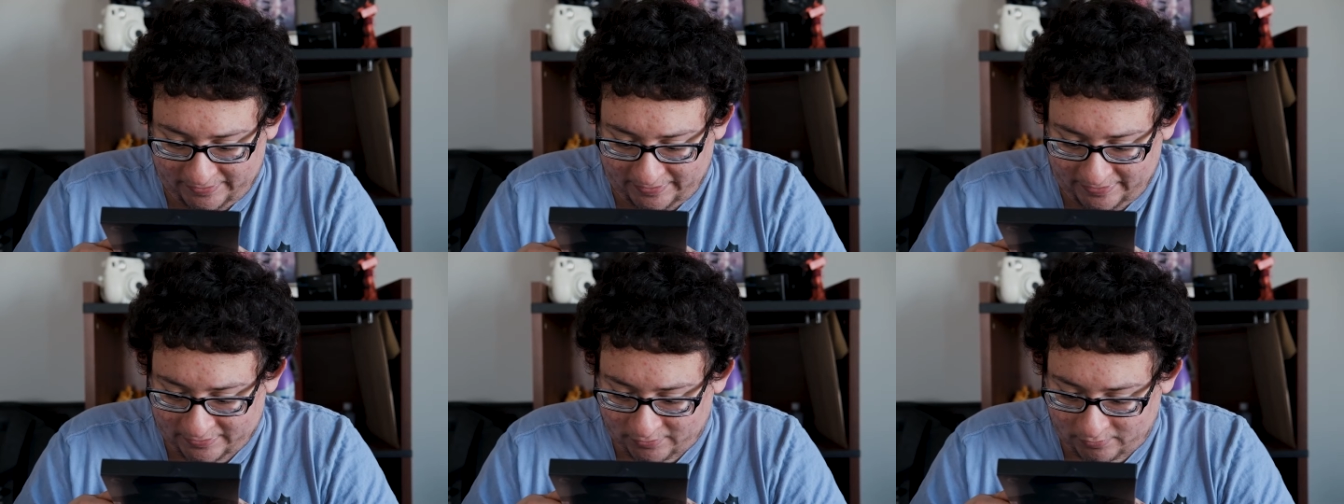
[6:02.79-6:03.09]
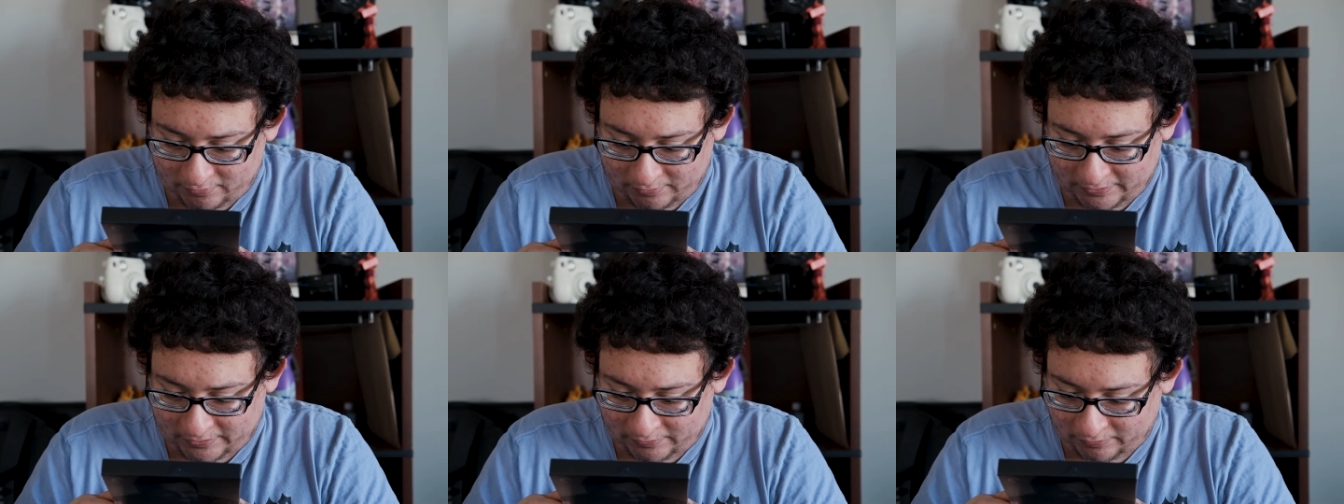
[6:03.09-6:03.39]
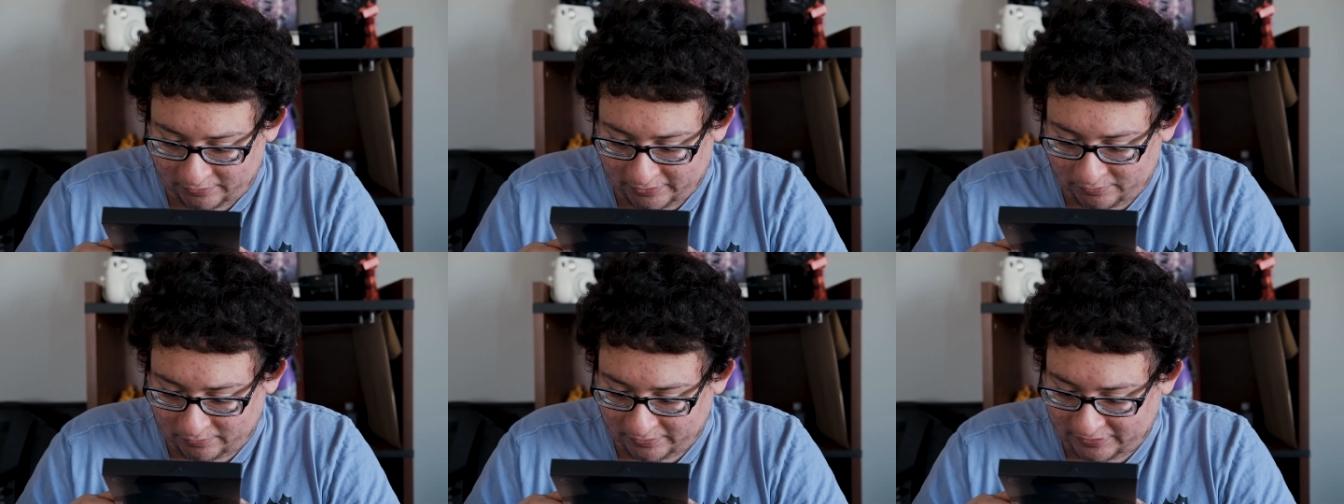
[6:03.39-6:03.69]
and a
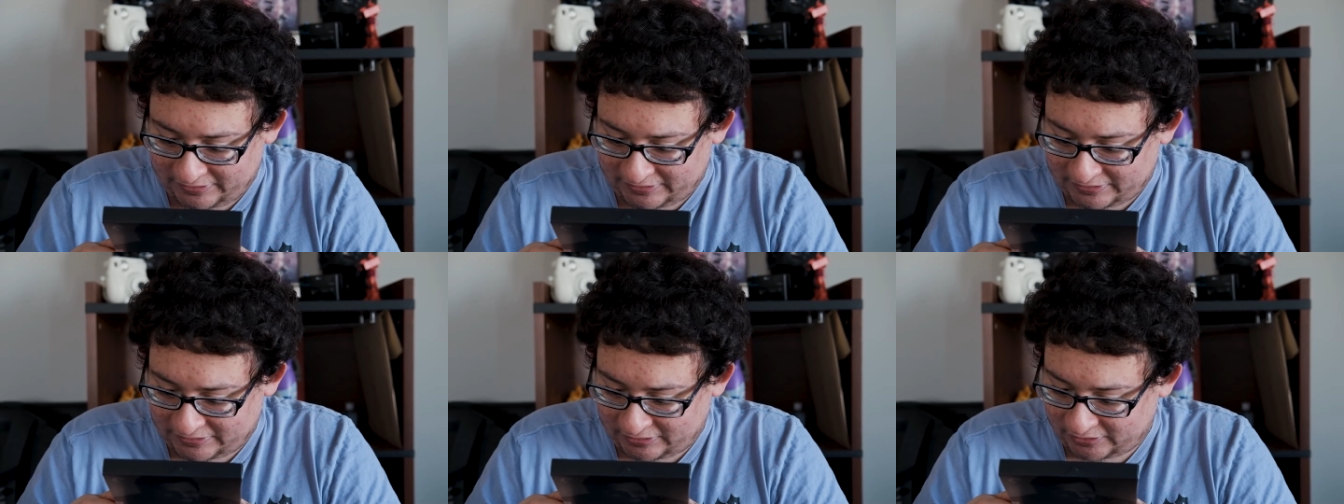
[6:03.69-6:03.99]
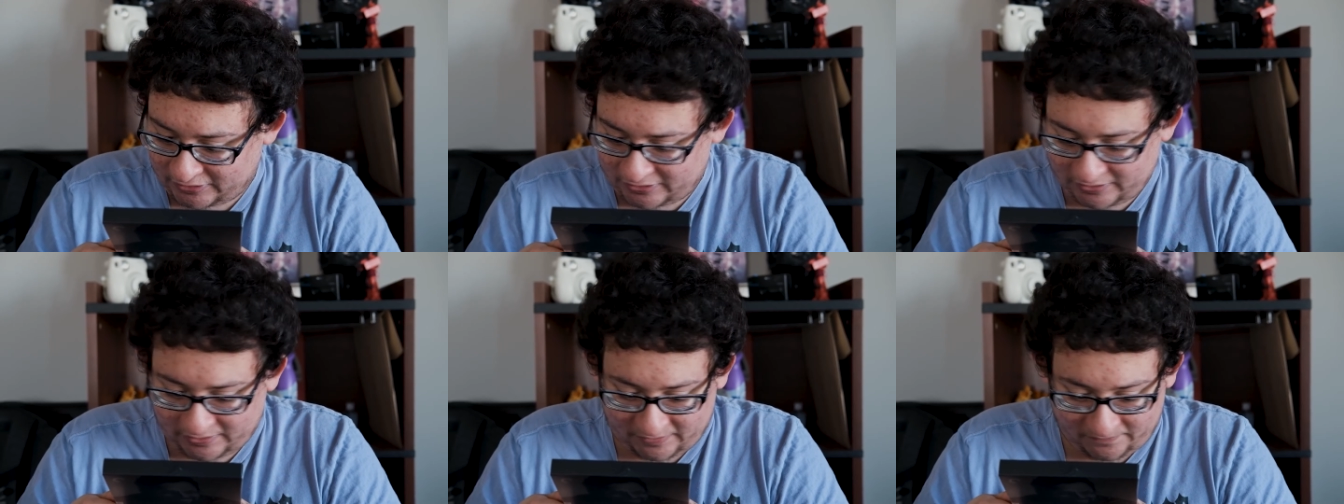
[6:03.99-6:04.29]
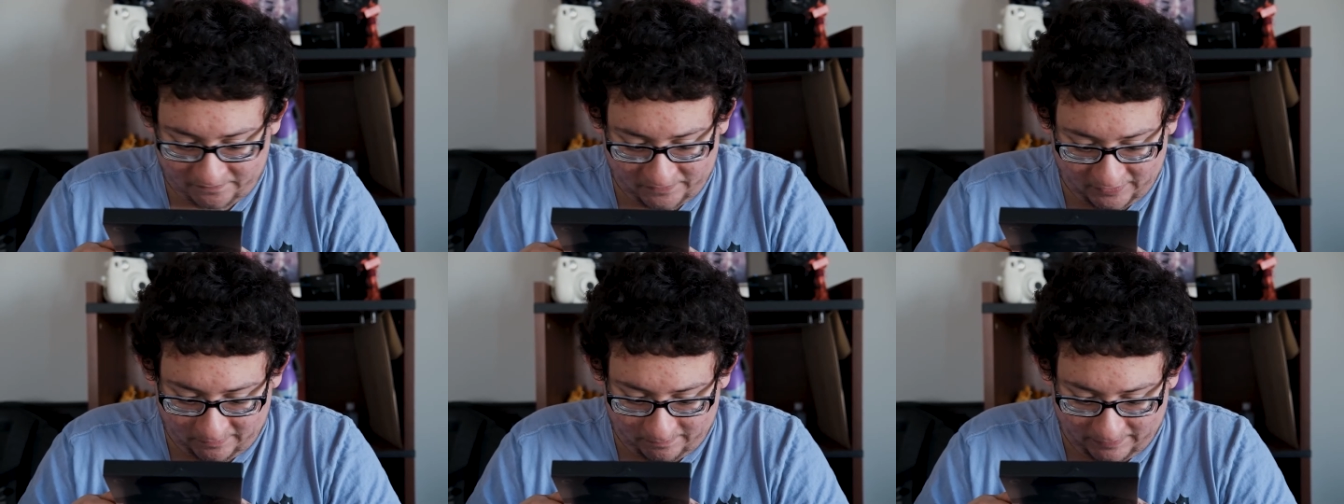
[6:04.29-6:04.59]
2020 discussion of the
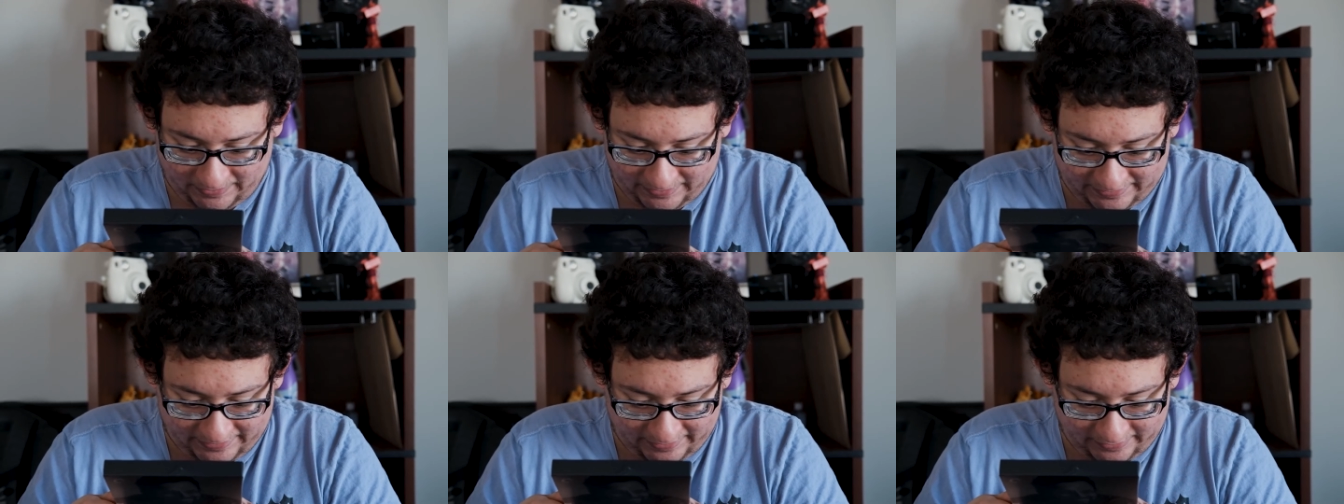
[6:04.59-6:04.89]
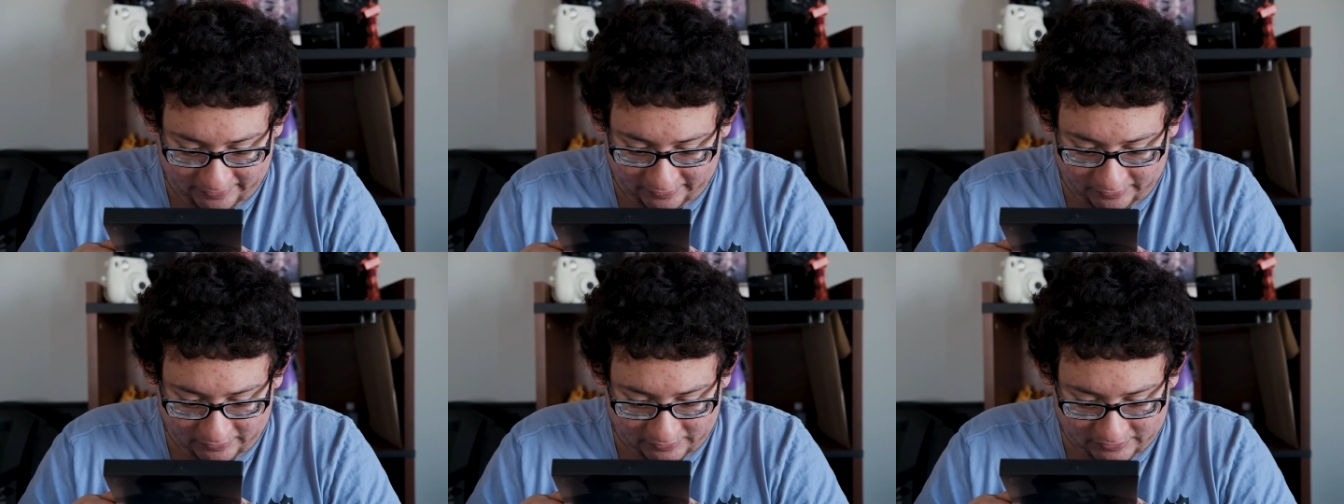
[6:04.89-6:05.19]
film by the editor